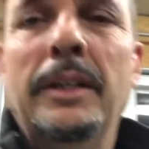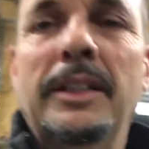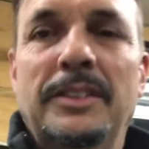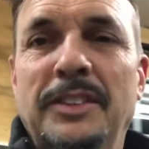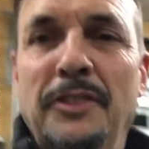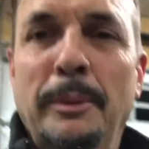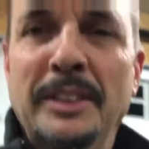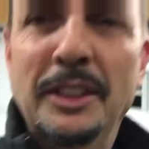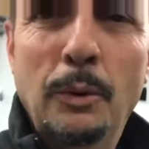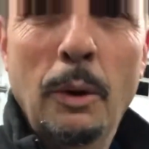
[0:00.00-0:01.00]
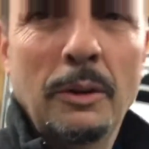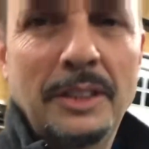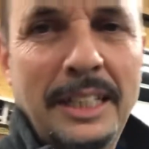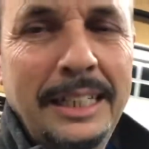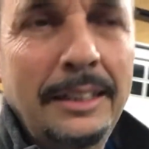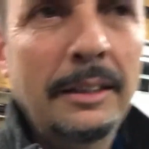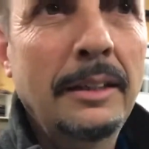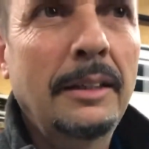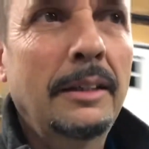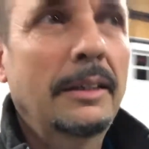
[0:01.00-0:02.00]
since everybody's in quarantine.
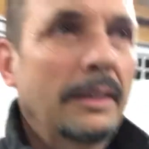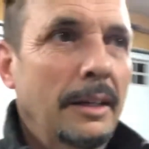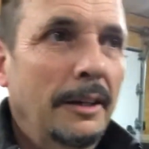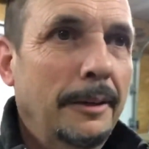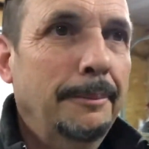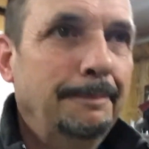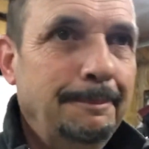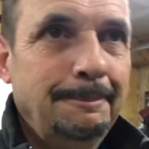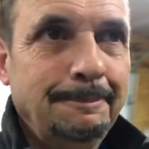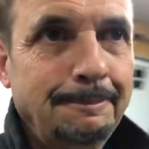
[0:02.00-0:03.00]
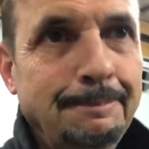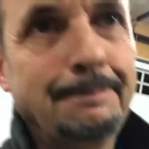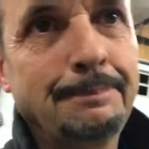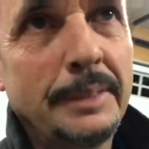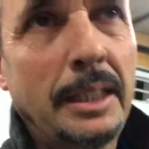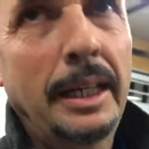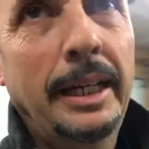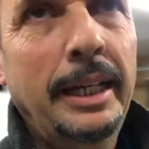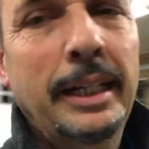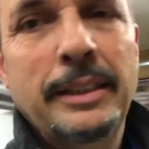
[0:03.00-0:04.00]
Um,
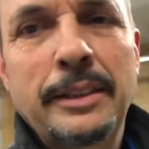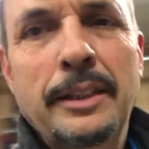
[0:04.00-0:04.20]
and